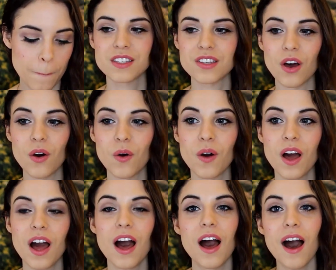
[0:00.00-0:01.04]
So
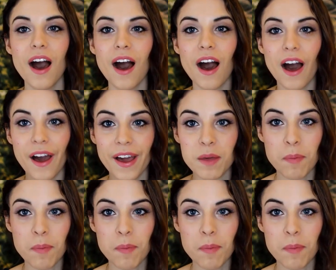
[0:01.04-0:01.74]
I